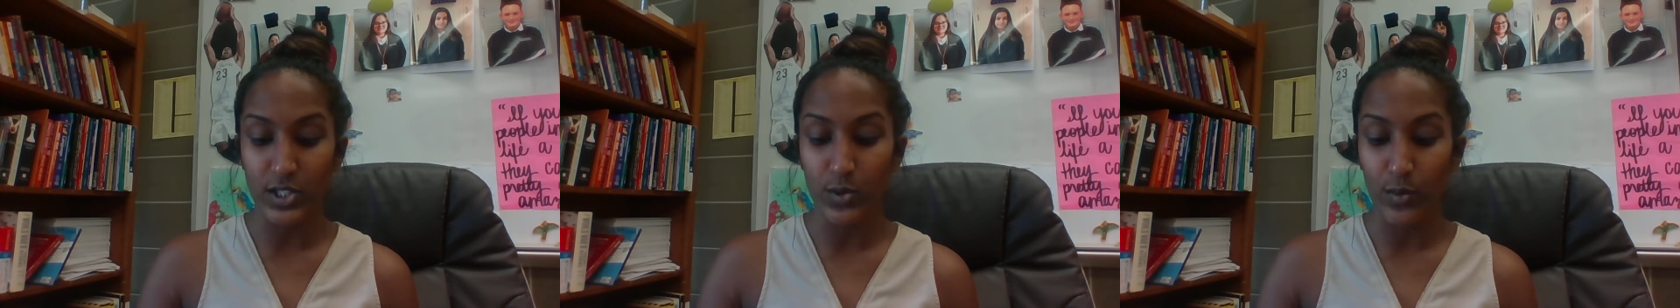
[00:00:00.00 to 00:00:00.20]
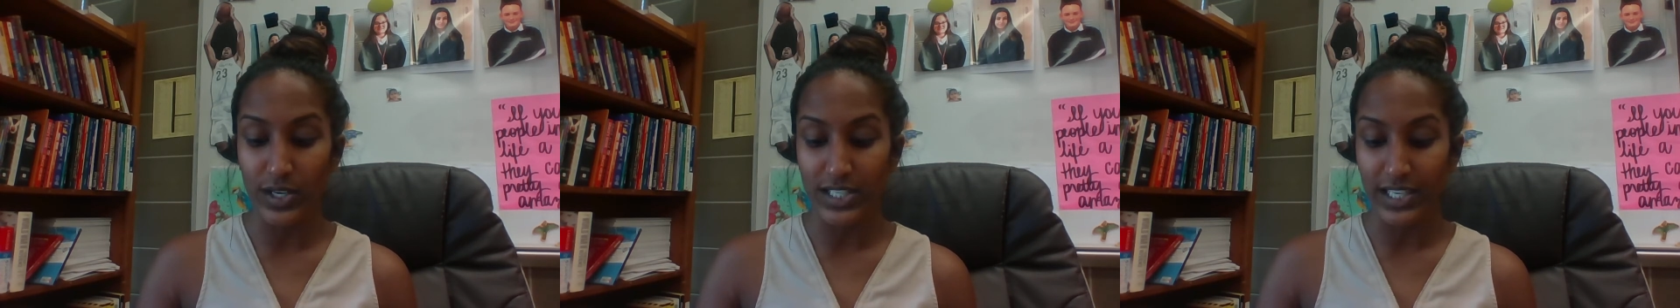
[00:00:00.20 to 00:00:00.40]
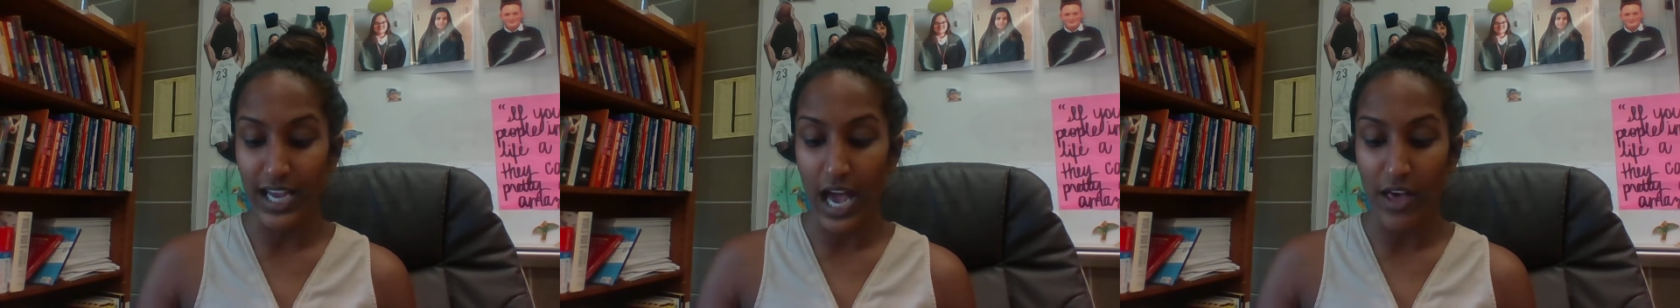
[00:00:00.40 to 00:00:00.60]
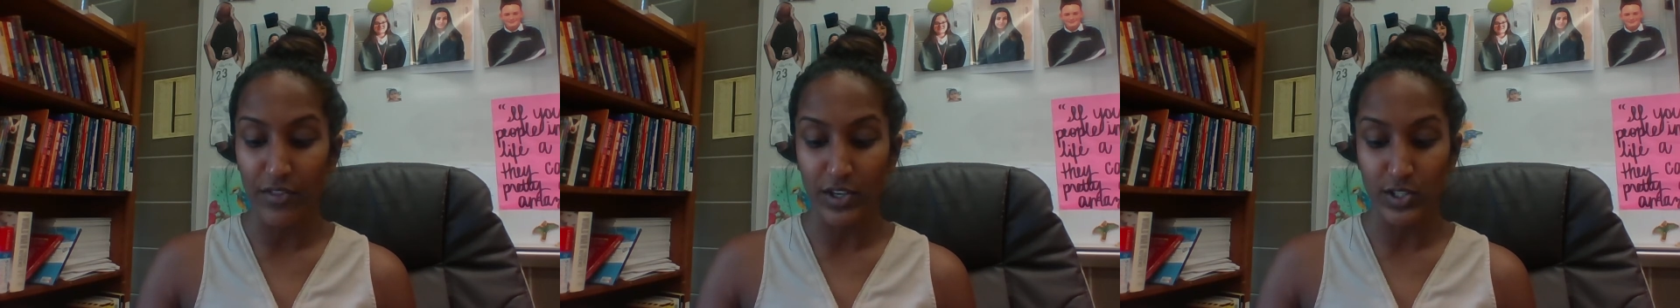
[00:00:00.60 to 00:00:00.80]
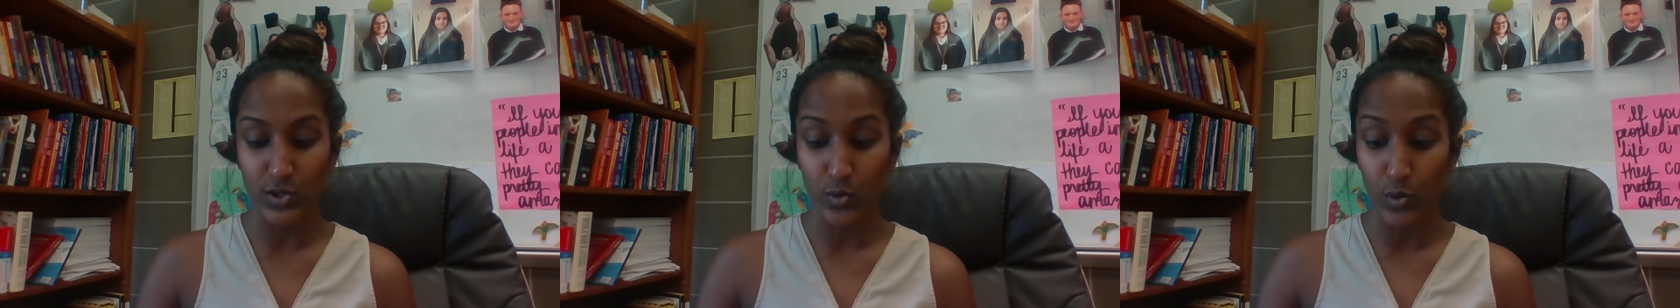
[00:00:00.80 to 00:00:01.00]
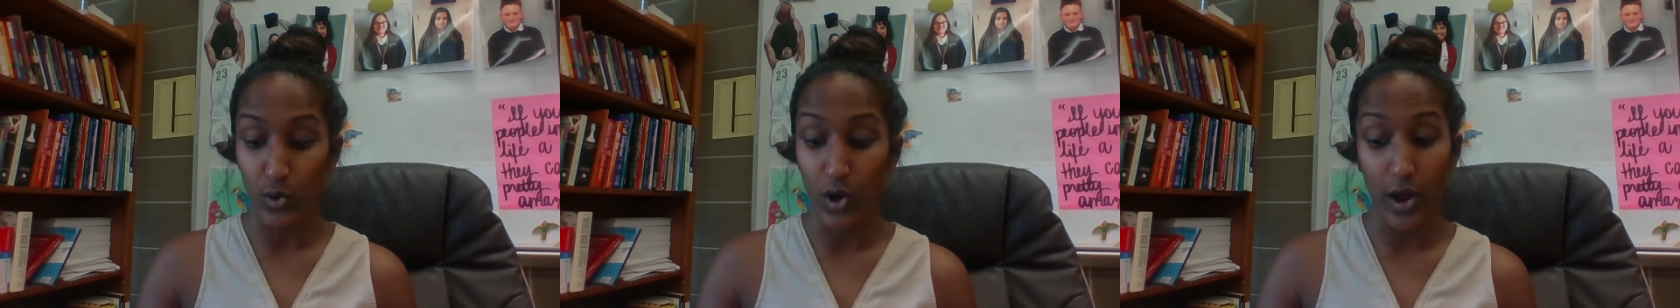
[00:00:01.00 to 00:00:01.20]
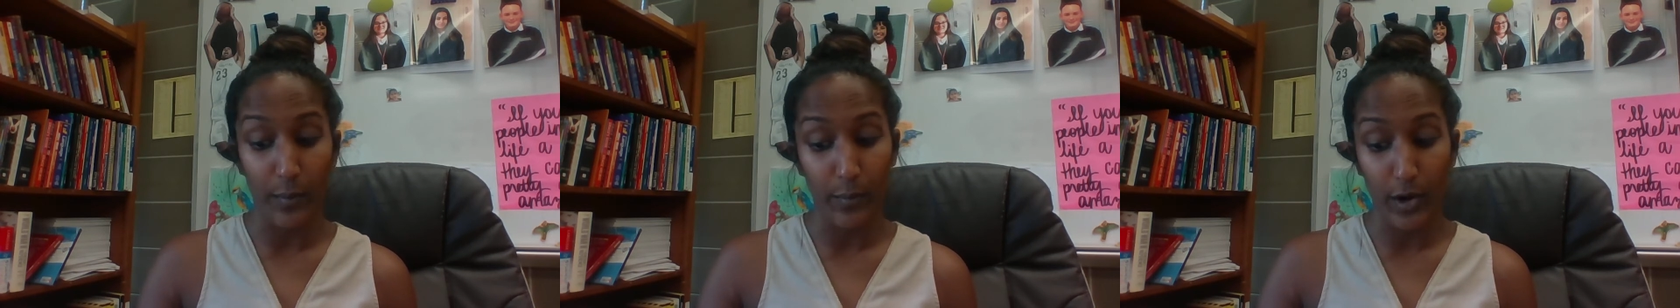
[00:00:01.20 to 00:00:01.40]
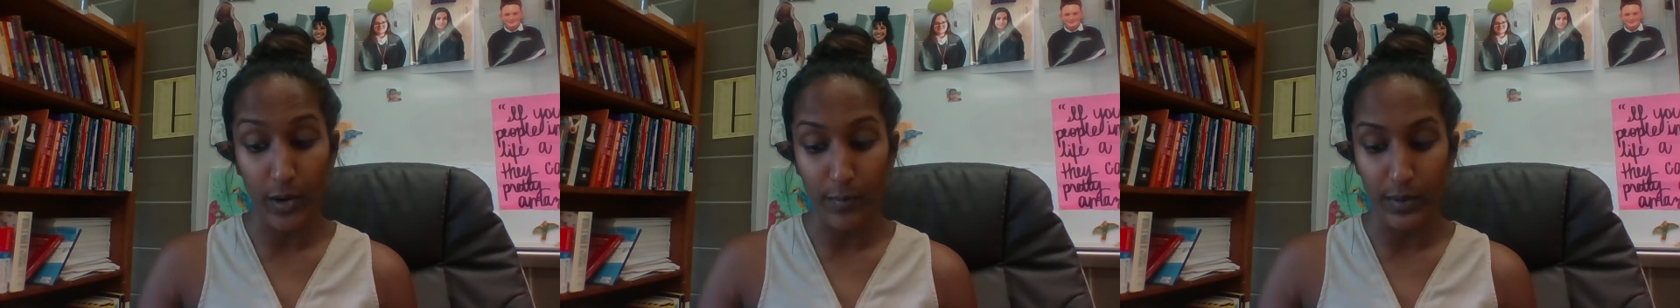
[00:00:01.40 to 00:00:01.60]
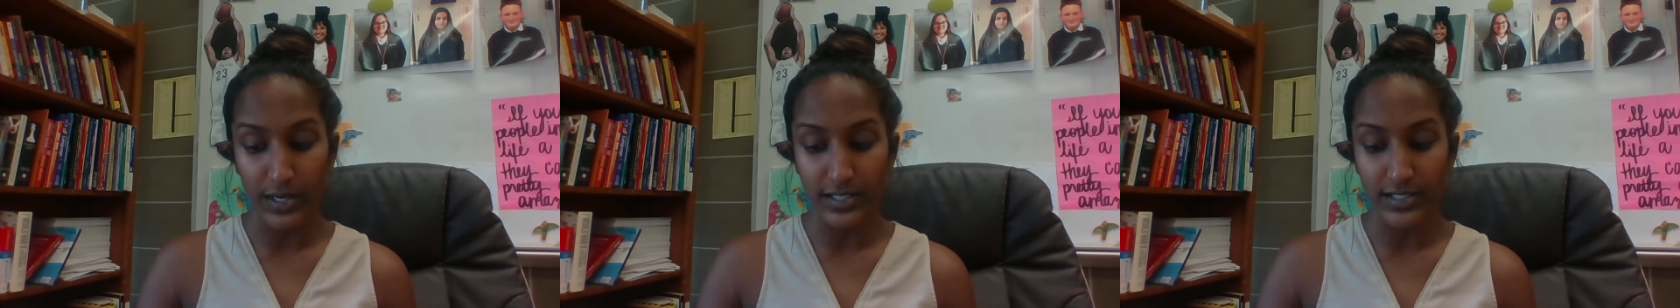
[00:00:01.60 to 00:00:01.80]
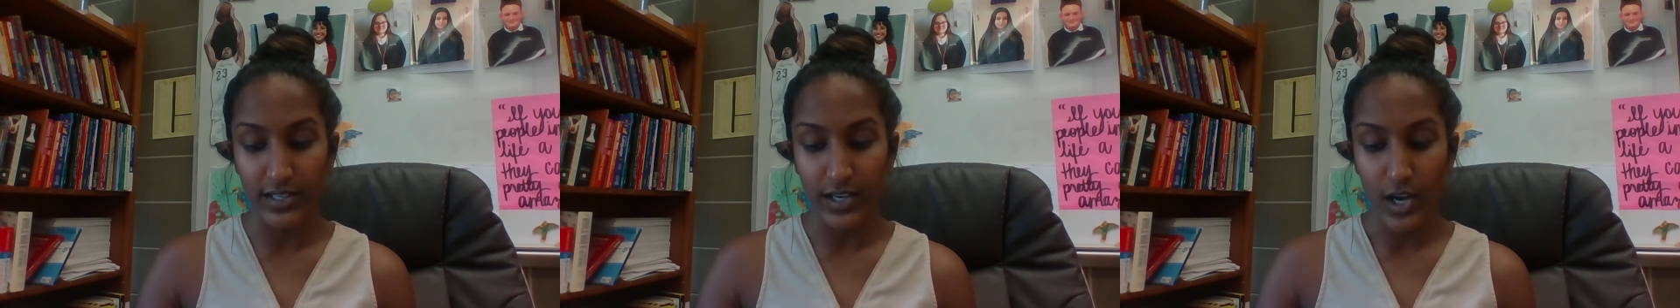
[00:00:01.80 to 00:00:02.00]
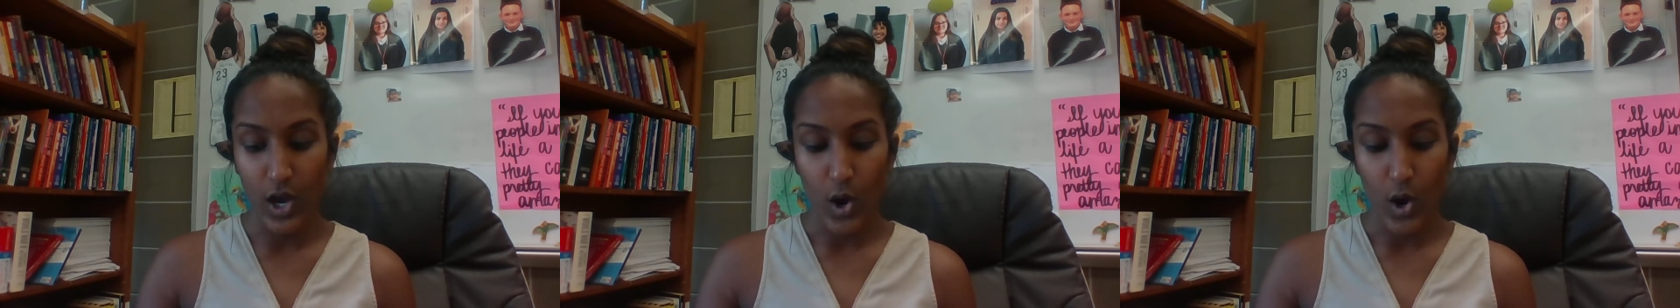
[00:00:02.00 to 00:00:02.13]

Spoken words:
who went to Catholic school on purpose,